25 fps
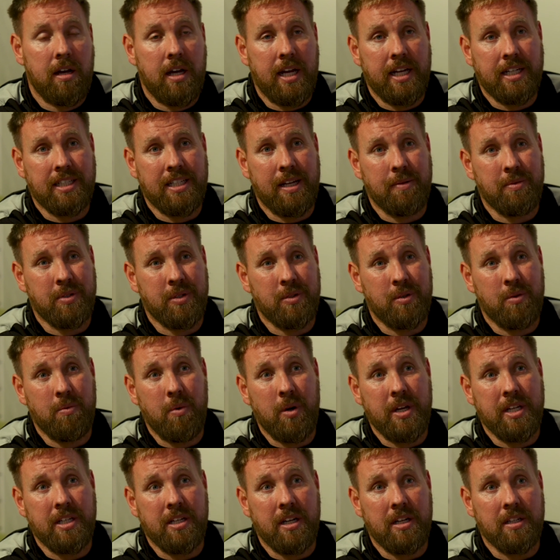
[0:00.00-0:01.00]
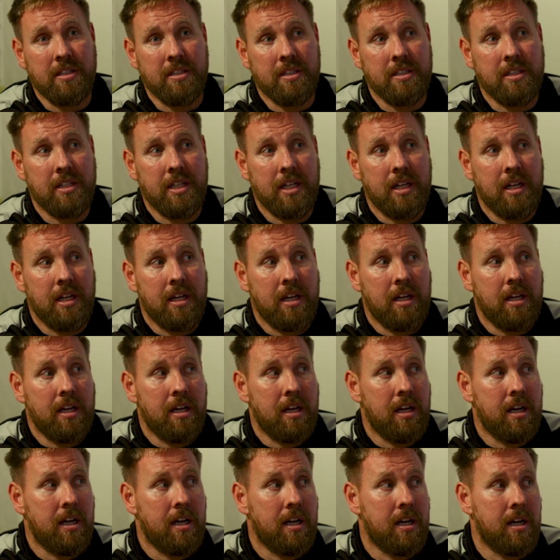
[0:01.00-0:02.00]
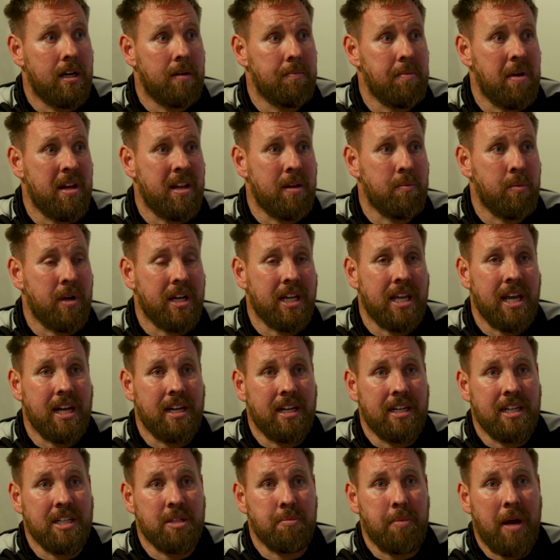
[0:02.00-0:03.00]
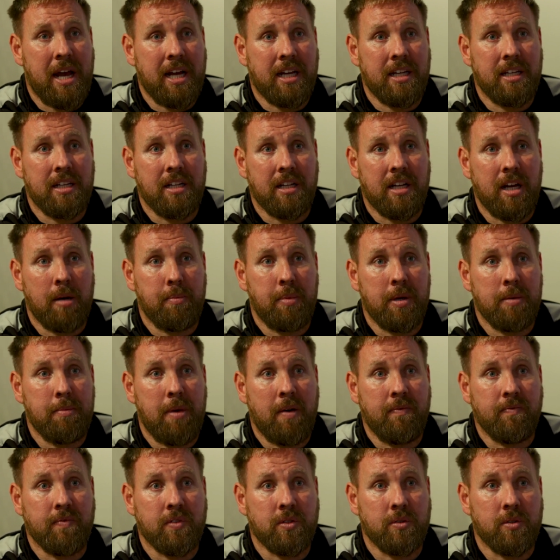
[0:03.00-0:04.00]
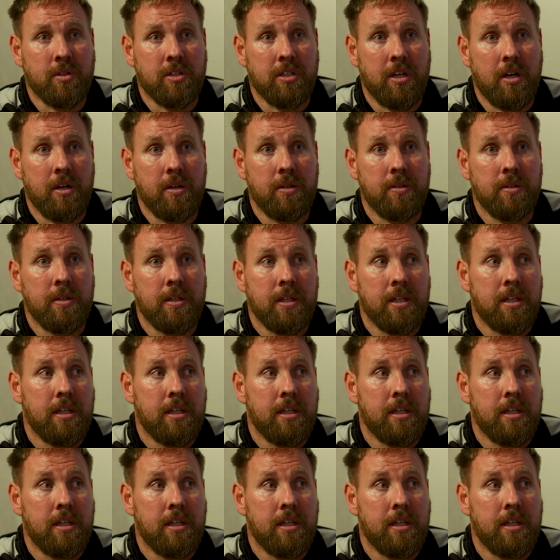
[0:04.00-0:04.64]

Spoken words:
exceptional at what he does, and then when Kenton is back in a couple of months or so,